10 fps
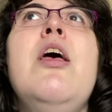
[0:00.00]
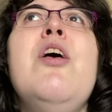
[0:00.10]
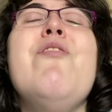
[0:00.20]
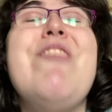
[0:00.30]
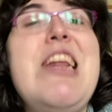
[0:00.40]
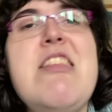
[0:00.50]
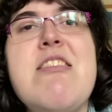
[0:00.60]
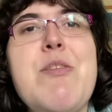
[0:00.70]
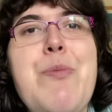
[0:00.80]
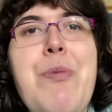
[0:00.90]

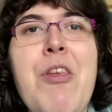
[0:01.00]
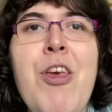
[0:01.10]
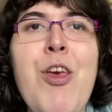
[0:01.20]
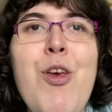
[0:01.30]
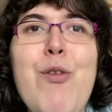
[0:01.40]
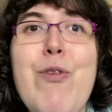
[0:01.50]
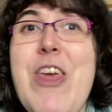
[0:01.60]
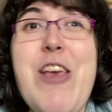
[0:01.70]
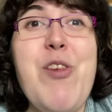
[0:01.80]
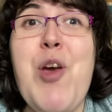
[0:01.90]
Villains. For
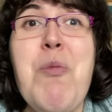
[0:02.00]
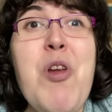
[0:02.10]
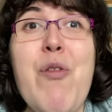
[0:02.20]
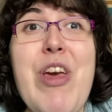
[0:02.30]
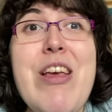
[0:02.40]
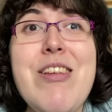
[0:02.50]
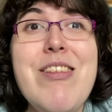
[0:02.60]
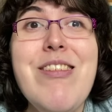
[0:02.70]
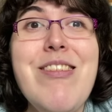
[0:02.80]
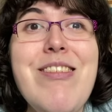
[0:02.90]
the excitement of it.
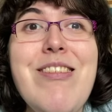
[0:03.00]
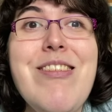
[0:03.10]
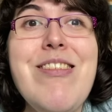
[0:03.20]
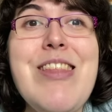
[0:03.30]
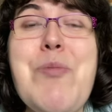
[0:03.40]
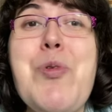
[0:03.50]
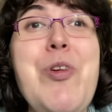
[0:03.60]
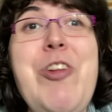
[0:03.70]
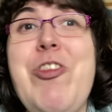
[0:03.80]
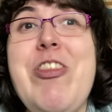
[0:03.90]
They're more
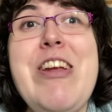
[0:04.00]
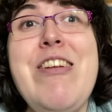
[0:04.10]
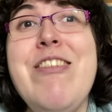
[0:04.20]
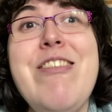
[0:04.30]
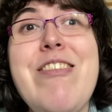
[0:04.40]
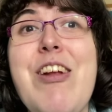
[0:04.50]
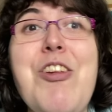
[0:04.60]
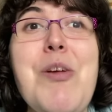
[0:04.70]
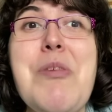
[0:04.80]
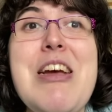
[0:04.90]
interesting 9
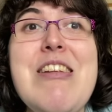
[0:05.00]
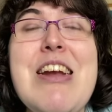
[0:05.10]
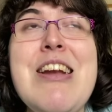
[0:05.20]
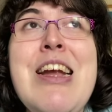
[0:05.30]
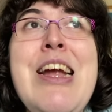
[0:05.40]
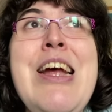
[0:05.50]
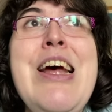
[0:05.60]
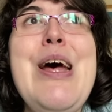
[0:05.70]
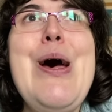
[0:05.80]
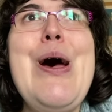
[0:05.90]
times out of
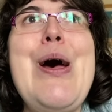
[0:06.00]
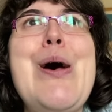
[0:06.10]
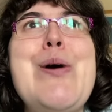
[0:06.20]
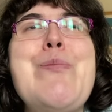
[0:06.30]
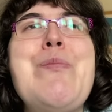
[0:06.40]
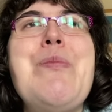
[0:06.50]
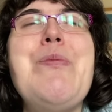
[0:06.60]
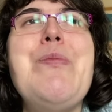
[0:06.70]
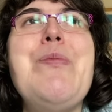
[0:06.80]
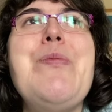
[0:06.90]
10.
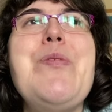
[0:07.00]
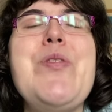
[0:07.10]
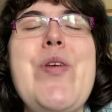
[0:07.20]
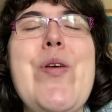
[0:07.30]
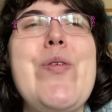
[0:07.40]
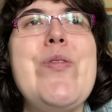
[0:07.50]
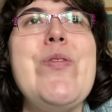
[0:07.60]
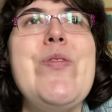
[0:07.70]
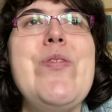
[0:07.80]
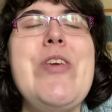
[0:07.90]
So,
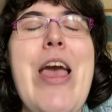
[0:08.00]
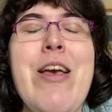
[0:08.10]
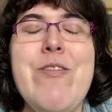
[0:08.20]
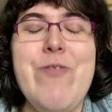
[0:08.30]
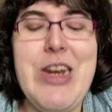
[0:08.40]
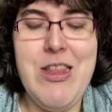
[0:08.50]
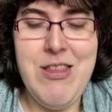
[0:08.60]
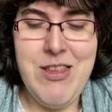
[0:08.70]
yeah, villains.